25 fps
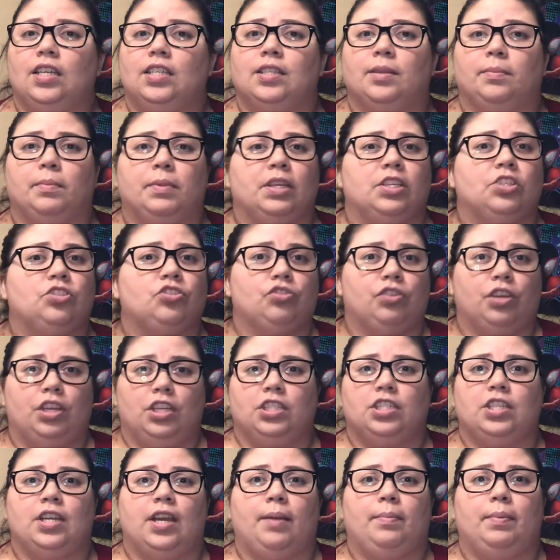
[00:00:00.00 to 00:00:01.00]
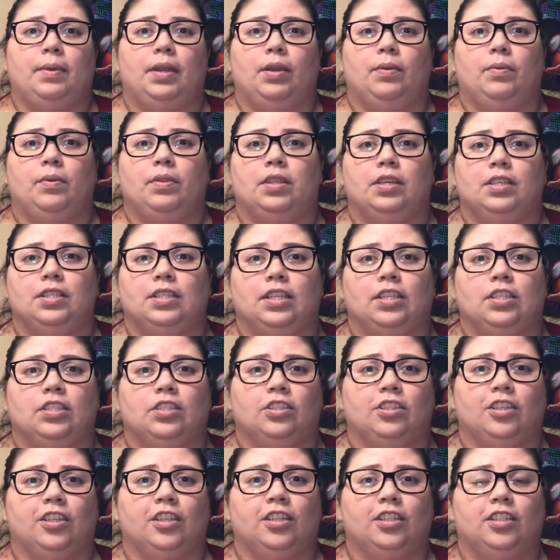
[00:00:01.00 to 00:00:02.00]
something strange happening with his
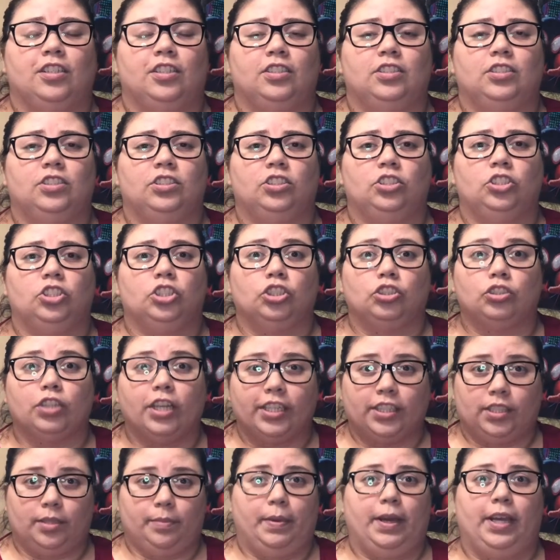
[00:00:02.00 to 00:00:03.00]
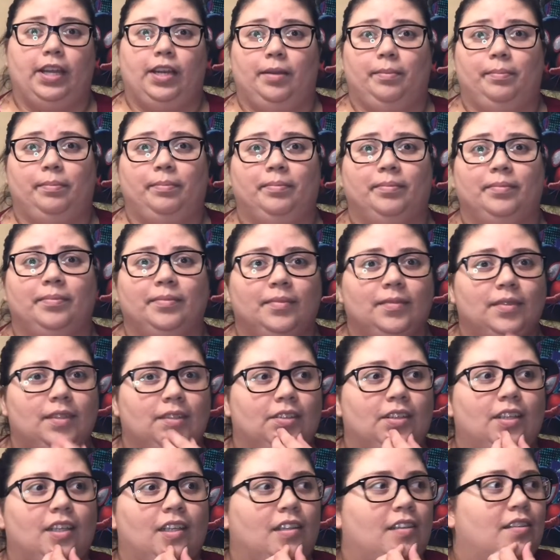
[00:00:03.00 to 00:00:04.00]
sister. She tries to bite him,
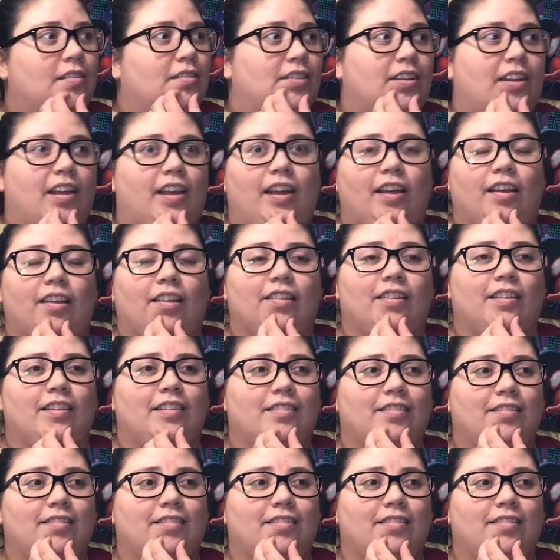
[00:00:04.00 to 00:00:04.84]
and